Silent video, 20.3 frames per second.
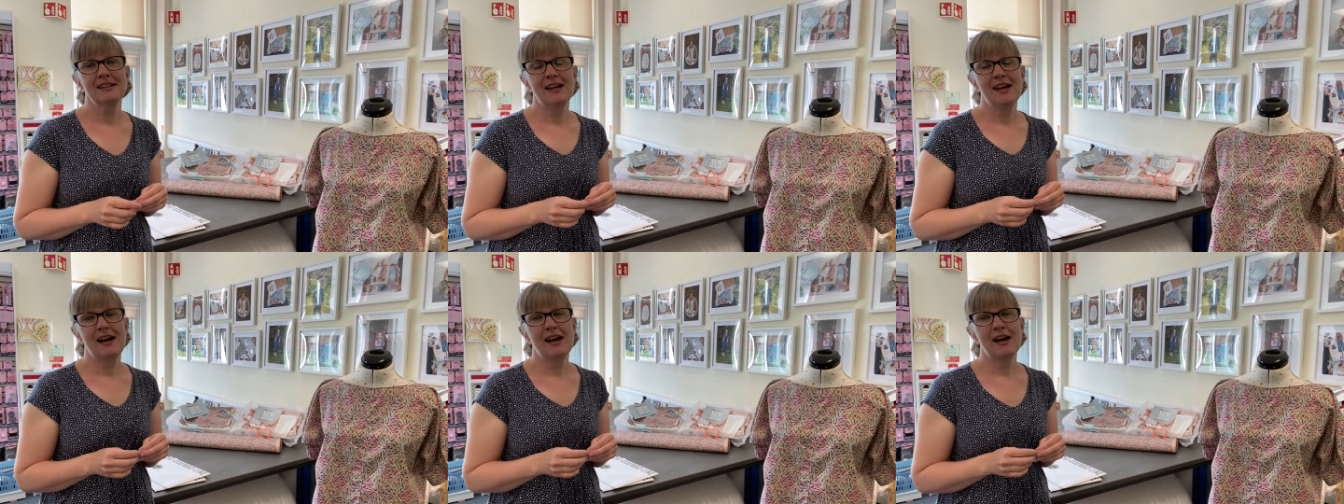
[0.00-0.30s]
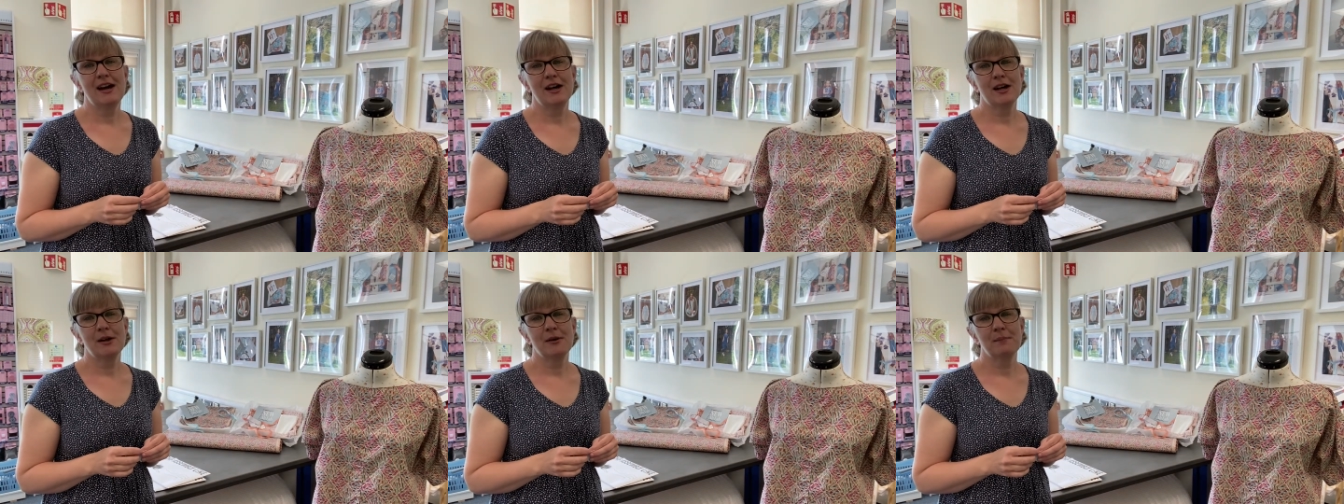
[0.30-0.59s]

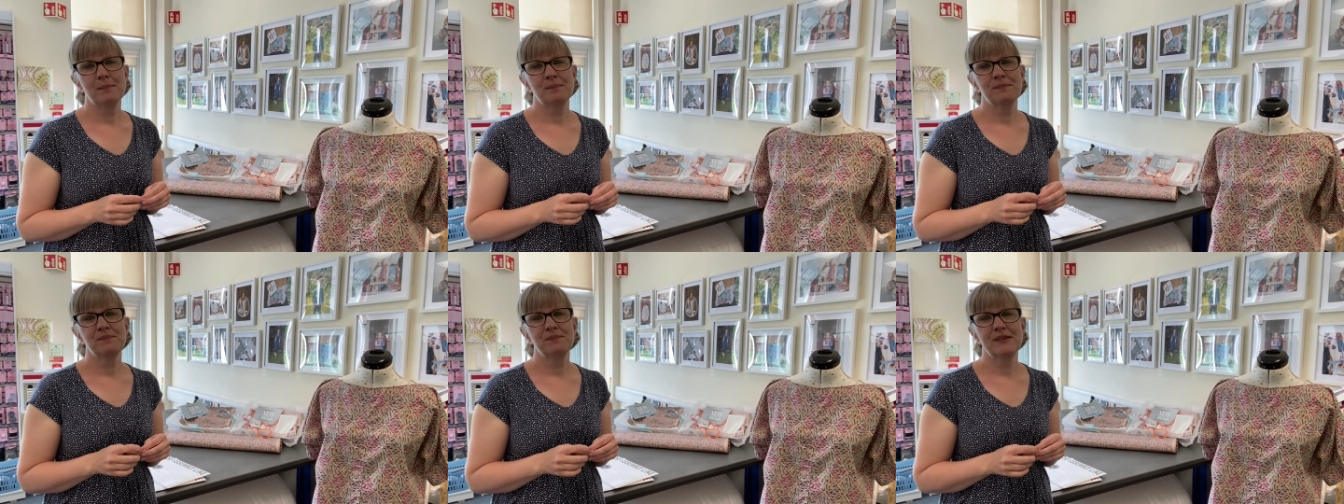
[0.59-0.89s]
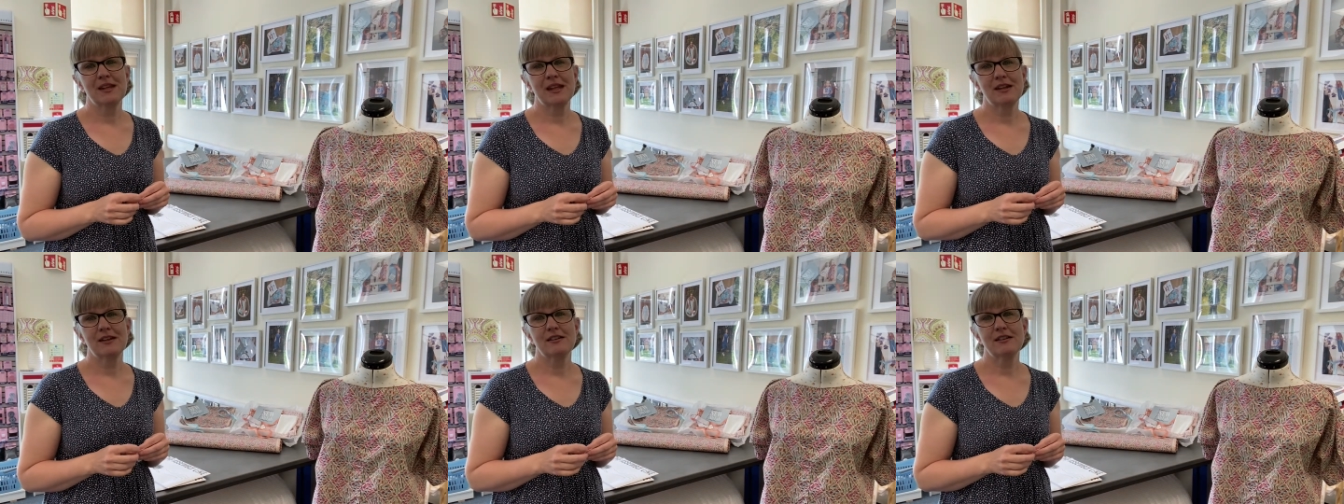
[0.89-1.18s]

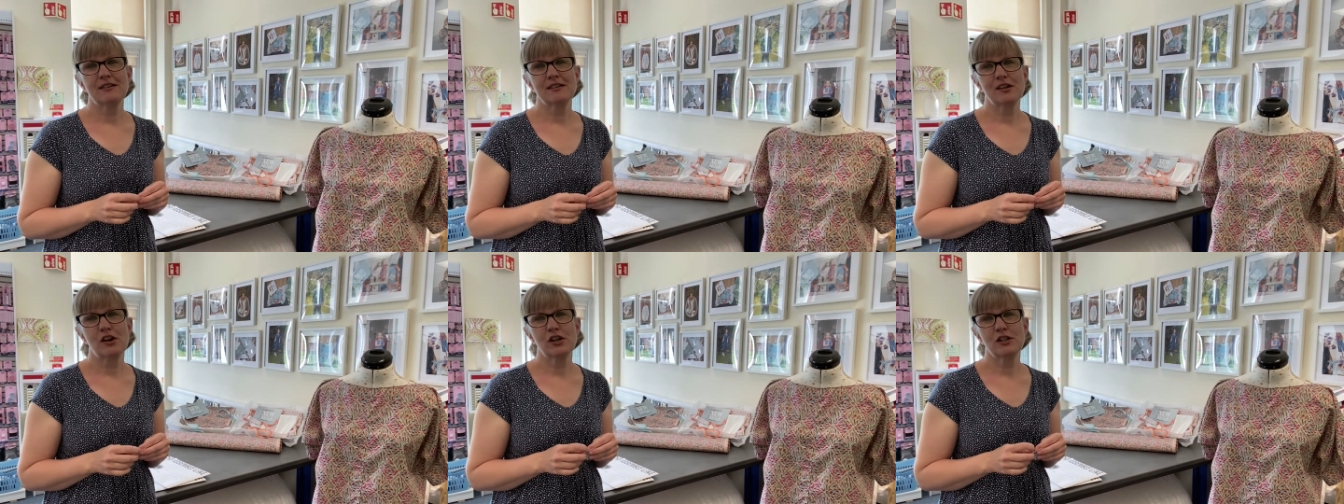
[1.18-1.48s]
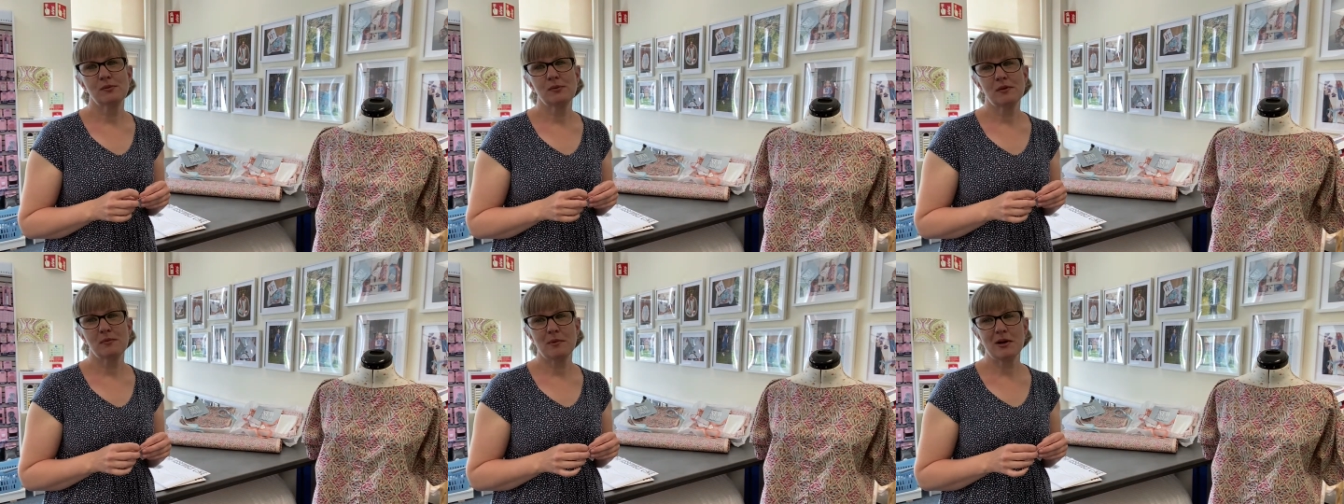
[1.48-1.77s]

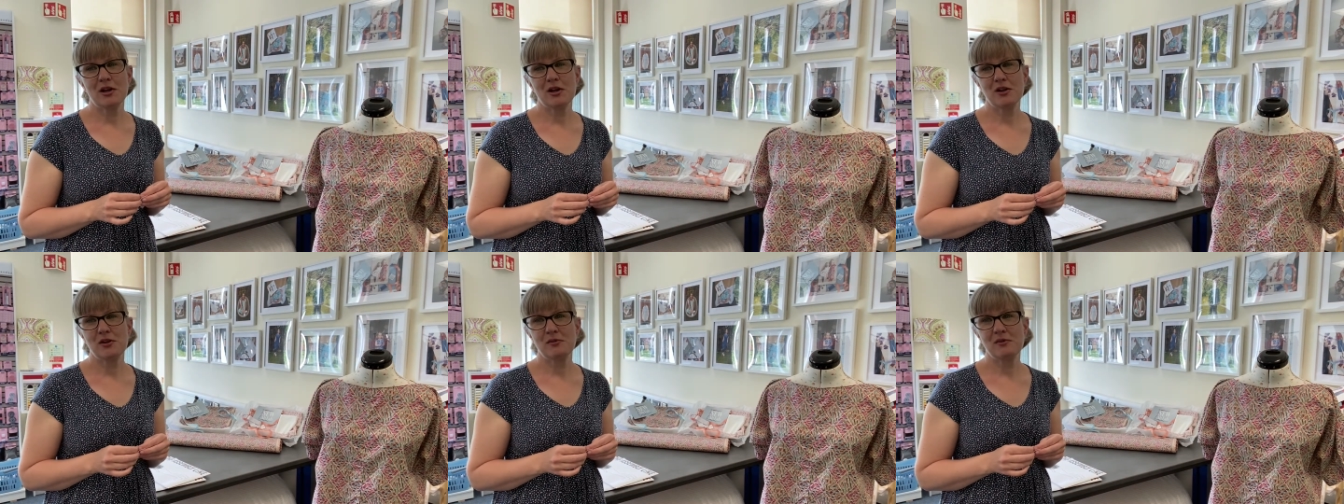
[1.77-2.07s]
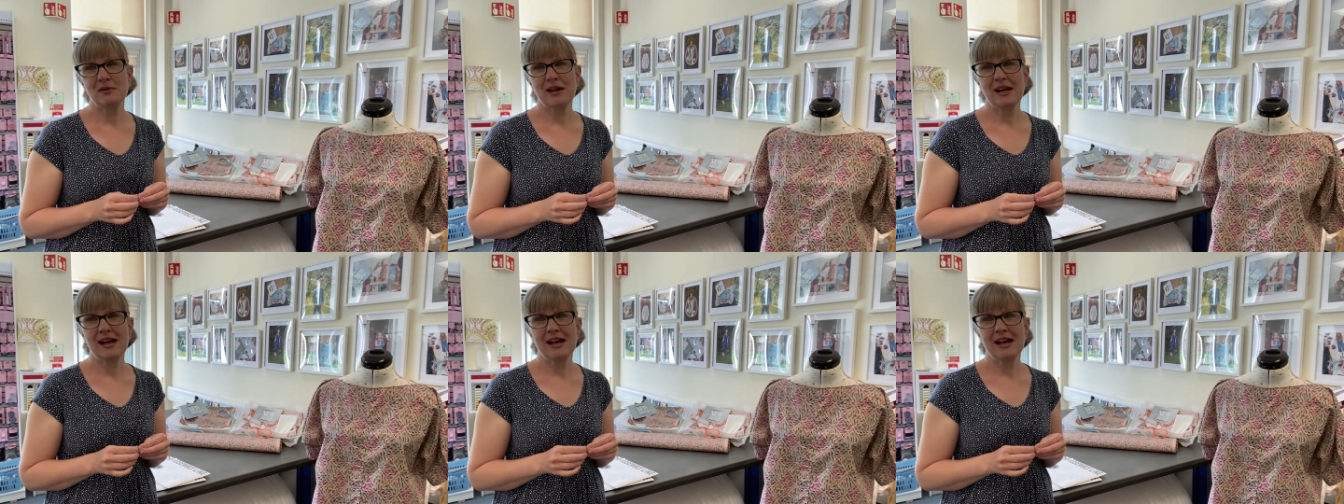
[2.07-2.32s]
tied with bow